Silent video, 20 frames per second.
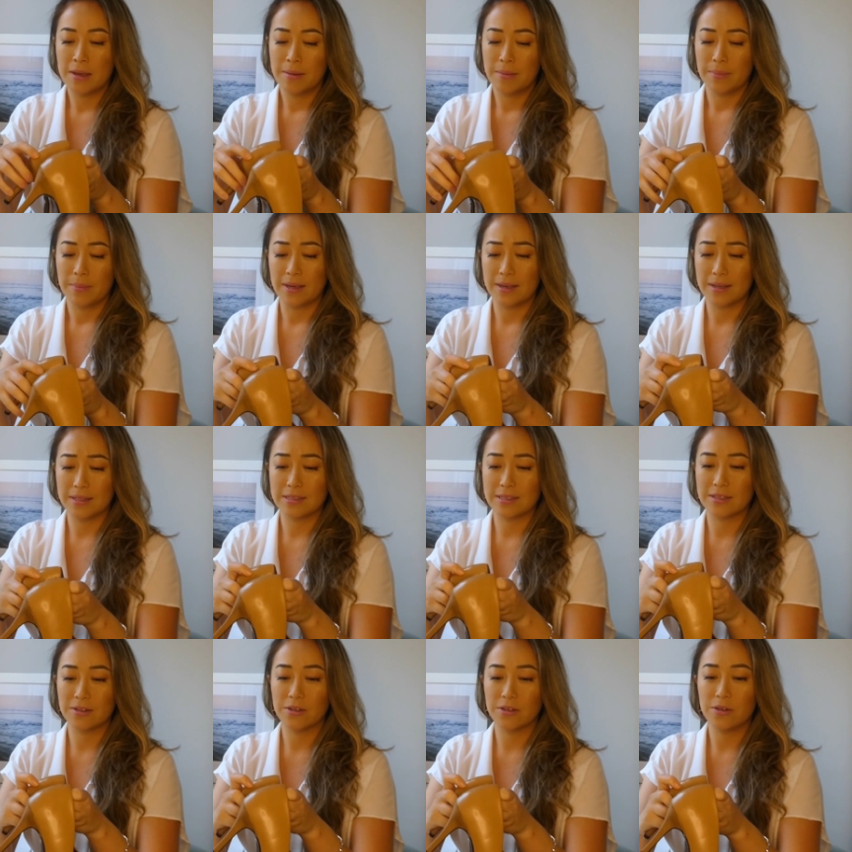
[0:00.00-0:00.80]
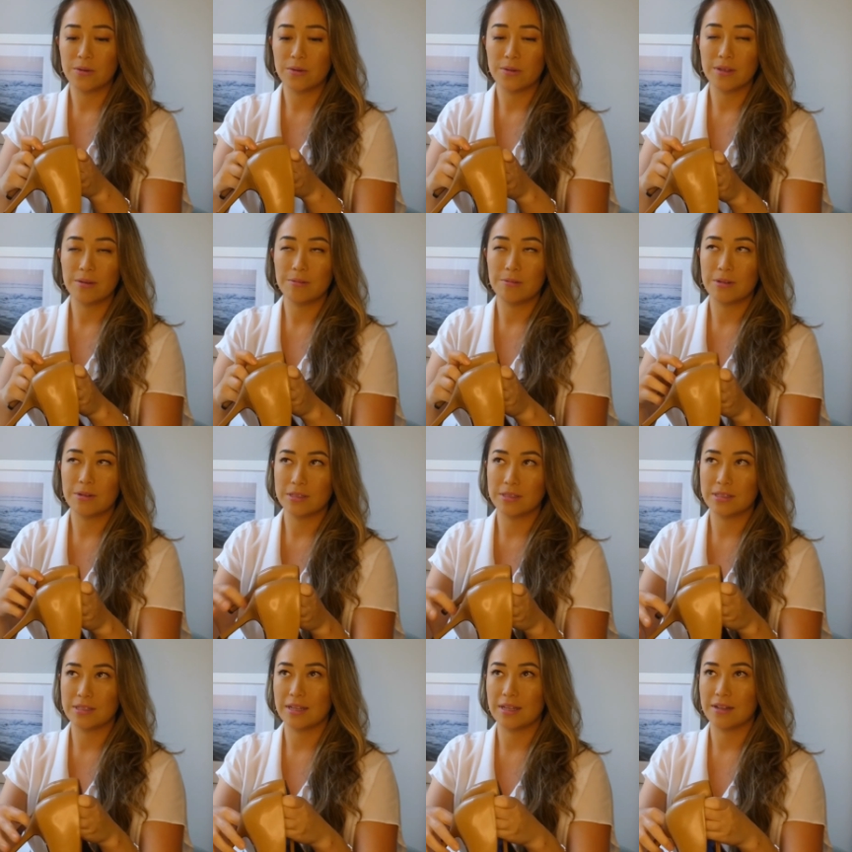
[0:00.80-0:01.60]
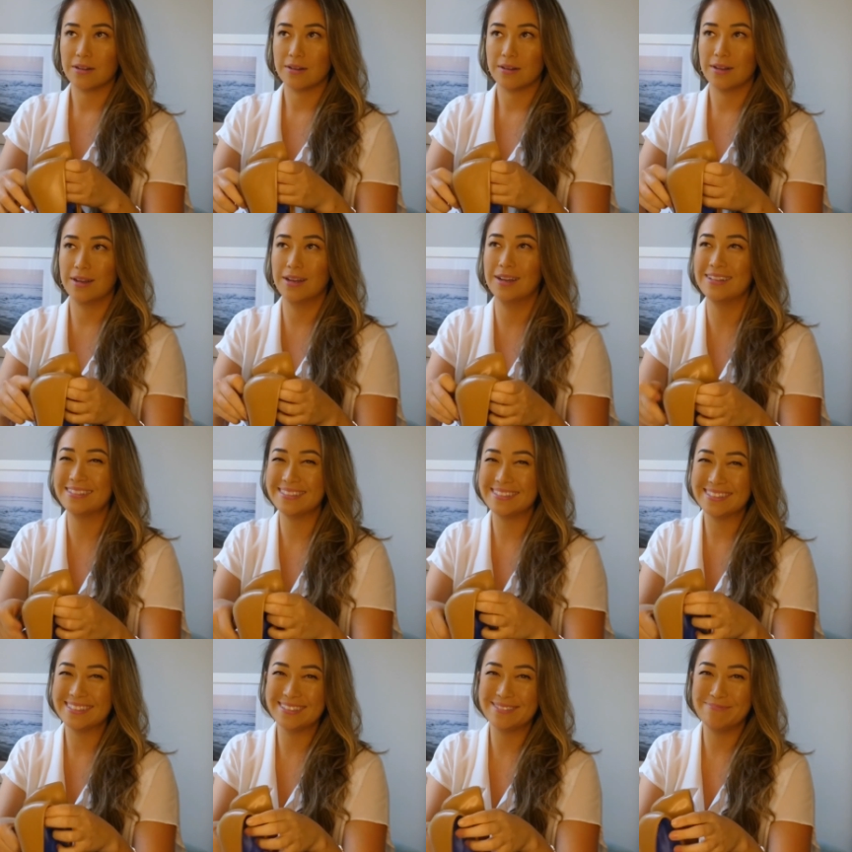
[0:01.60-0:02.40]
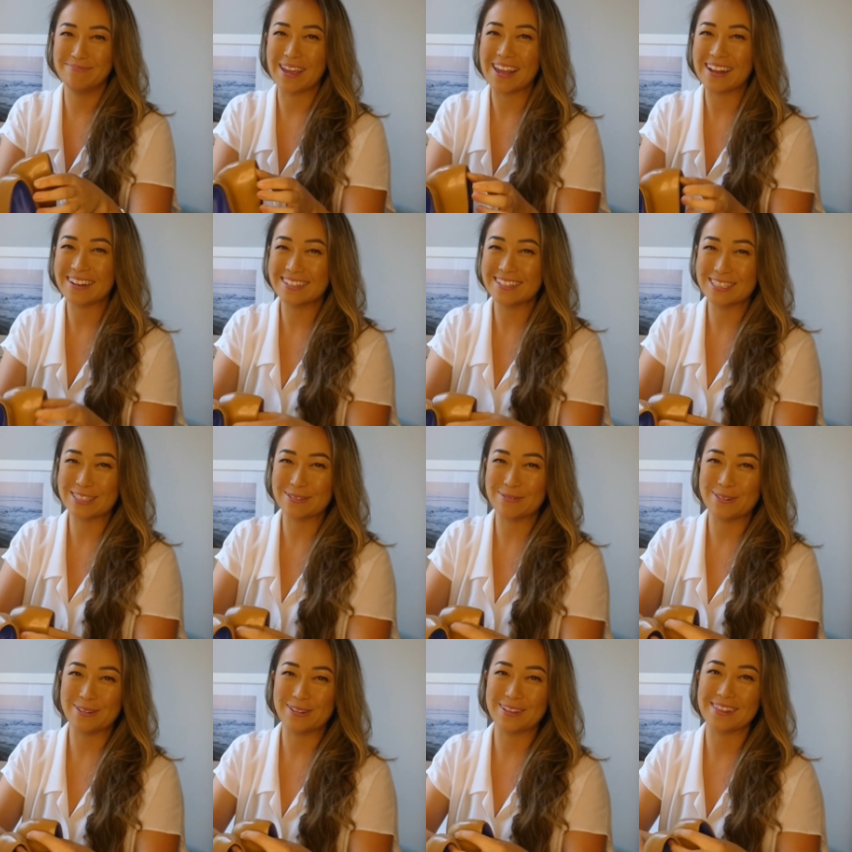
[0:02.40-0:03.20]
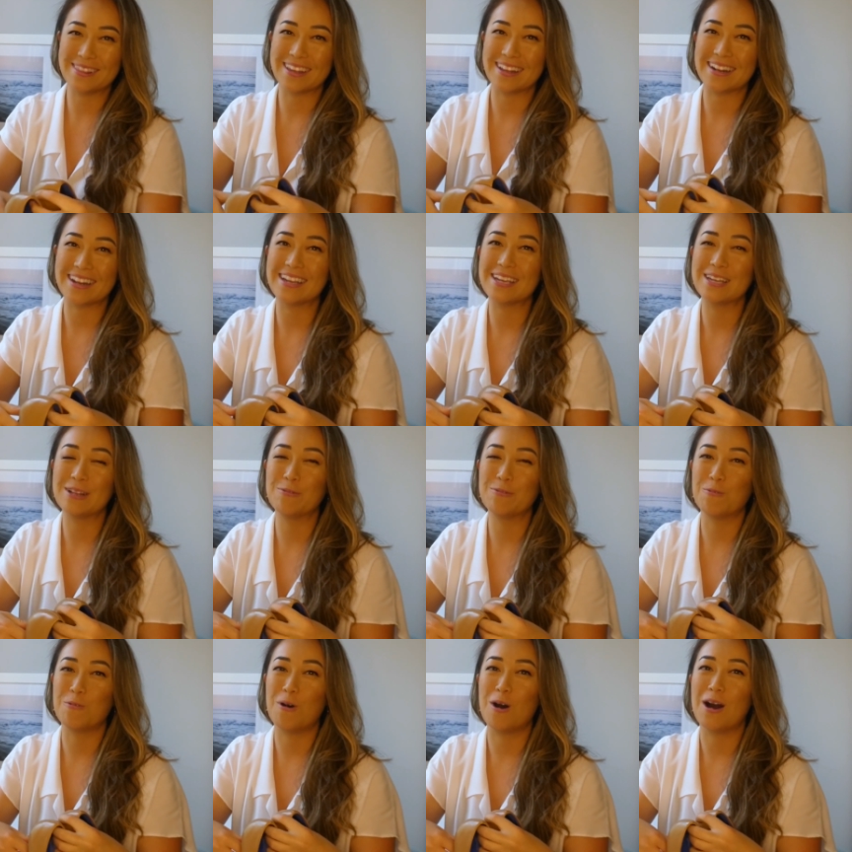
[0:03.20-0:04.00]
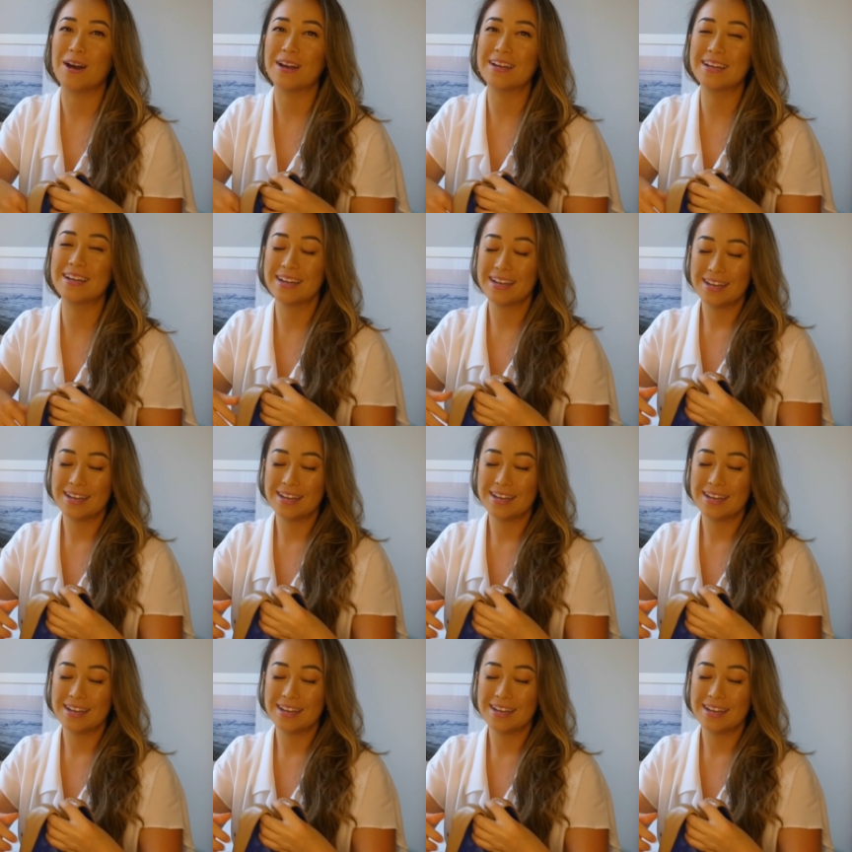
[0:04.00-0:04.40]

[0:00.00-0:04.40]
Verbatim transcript: because they're the only ones that are manageable and that I can walk